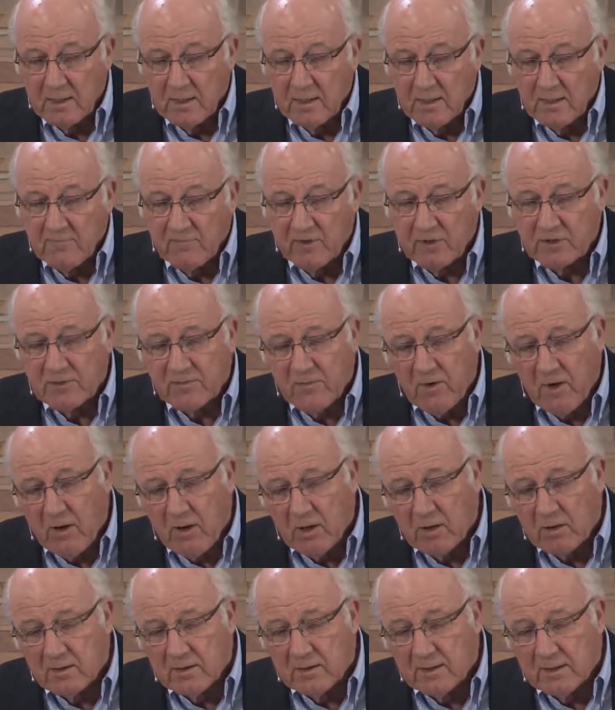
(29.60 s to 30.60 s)
First of
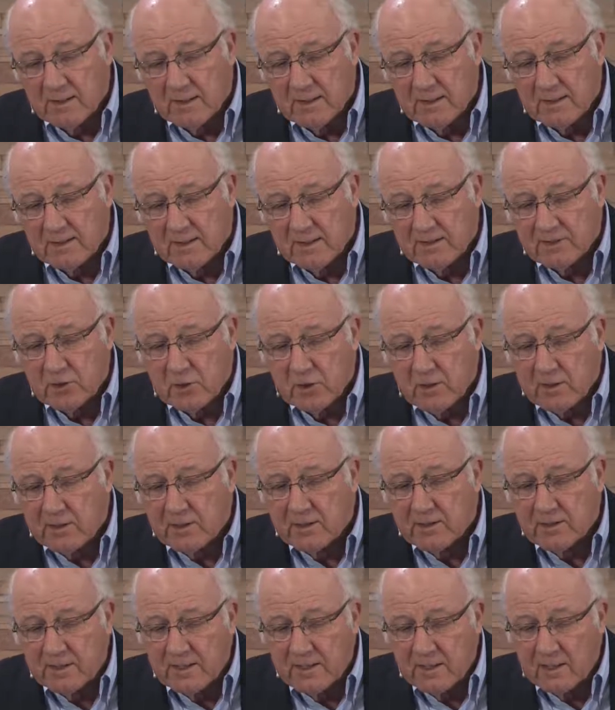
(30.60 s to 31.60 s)
all, uh, let's look
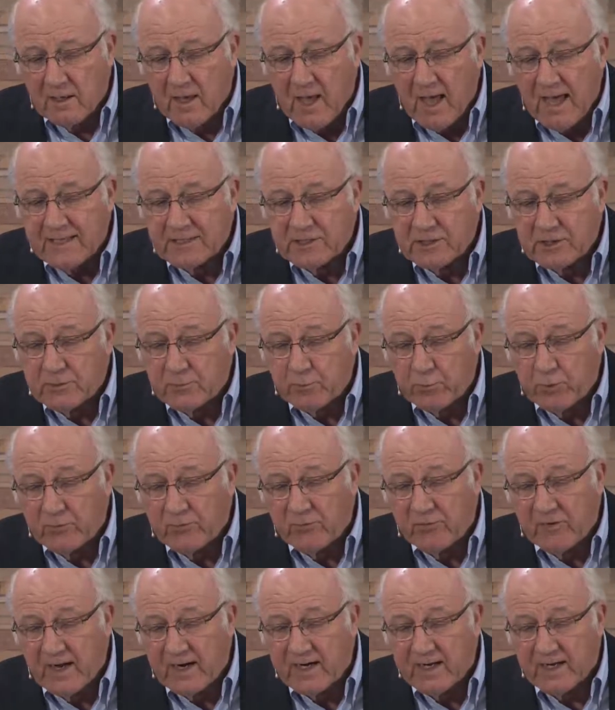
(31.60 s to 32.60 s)
at Elijah's
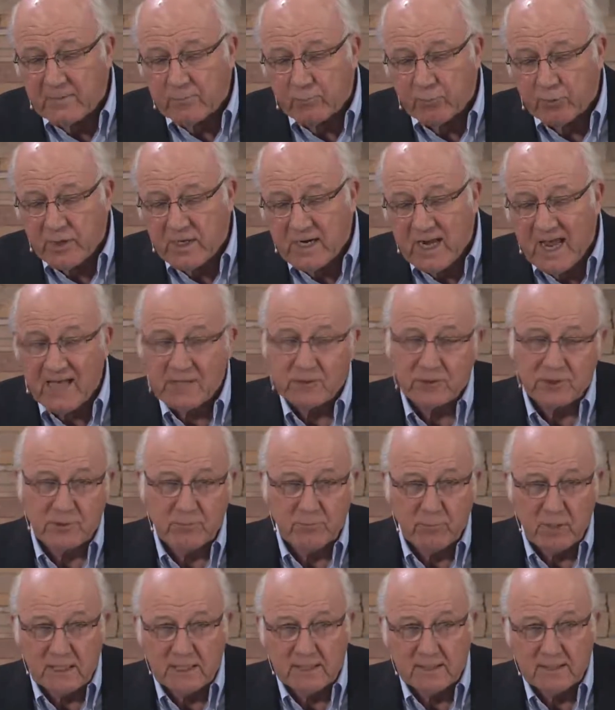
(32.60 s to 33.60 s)
prophetic
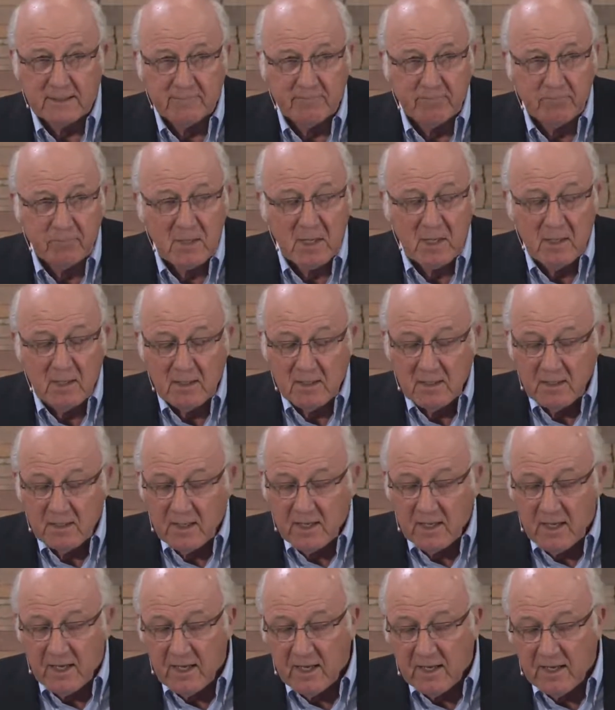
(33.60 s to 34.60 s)
pronouncement.
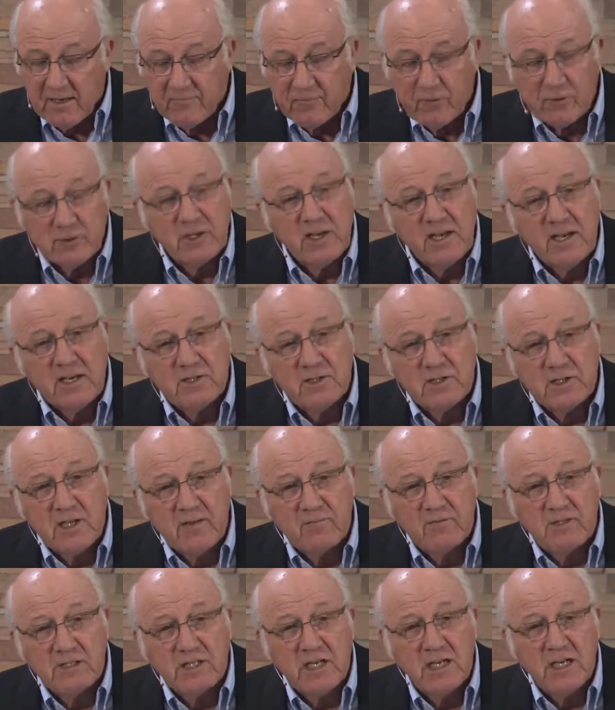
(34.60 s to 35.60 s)
Uh, in 1 Kings
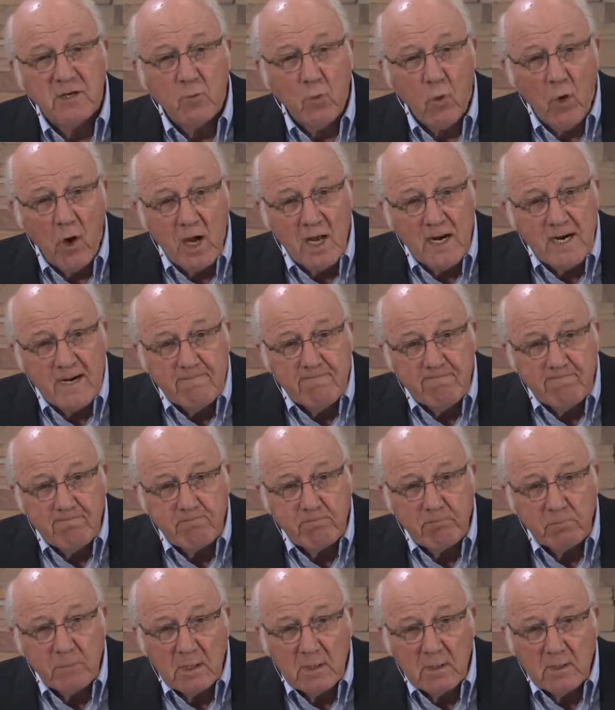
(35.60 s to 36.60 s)
17 1,
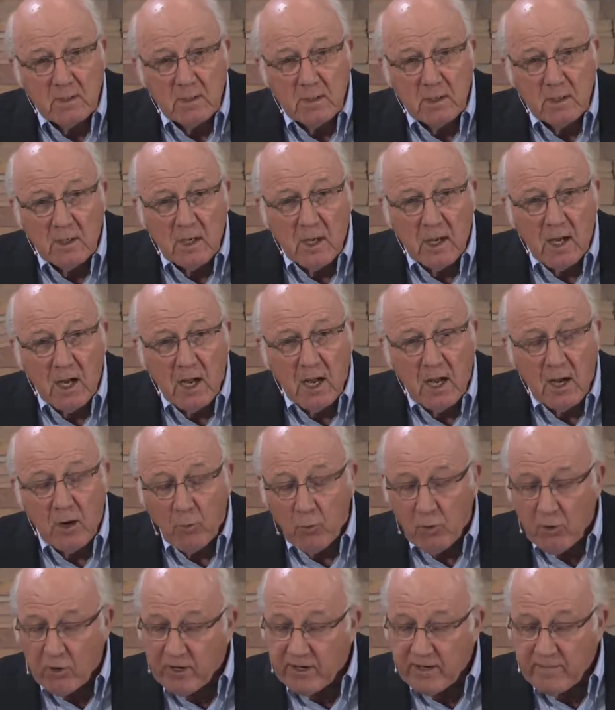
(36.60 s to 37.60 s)
uh,
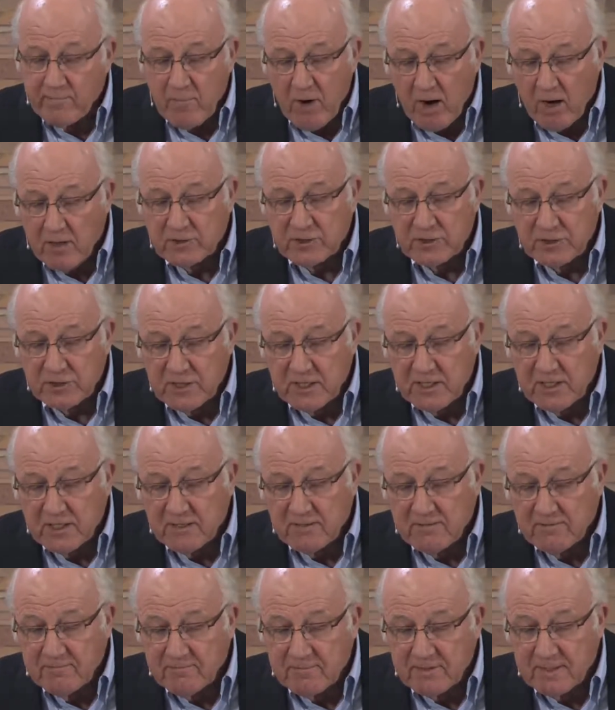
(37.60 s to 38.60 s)
where he marched
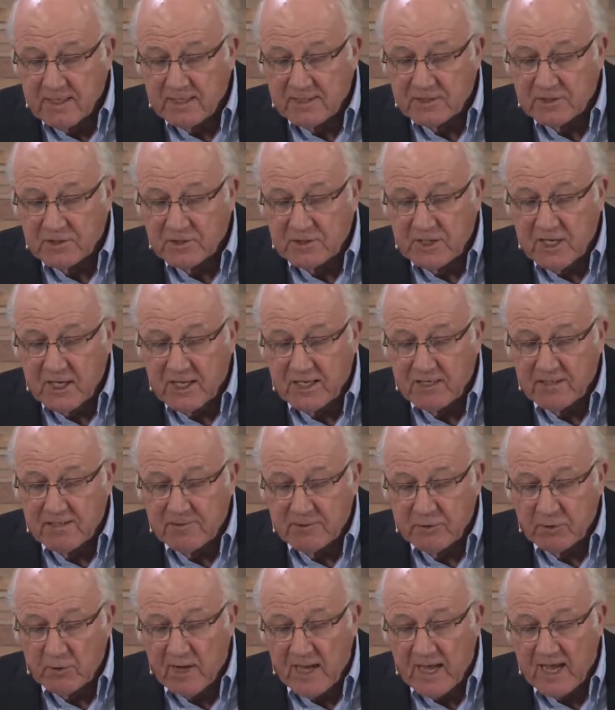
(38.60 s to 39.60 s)
in and said
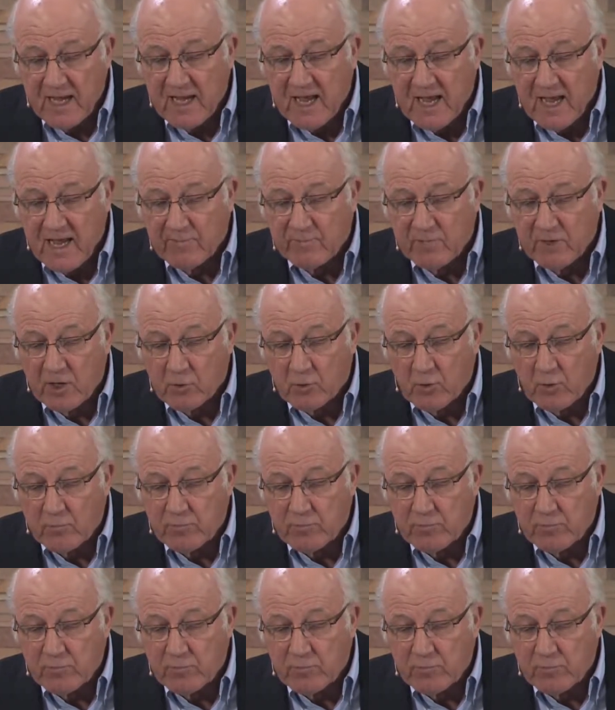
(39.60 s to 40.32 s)
to Ahab, There will be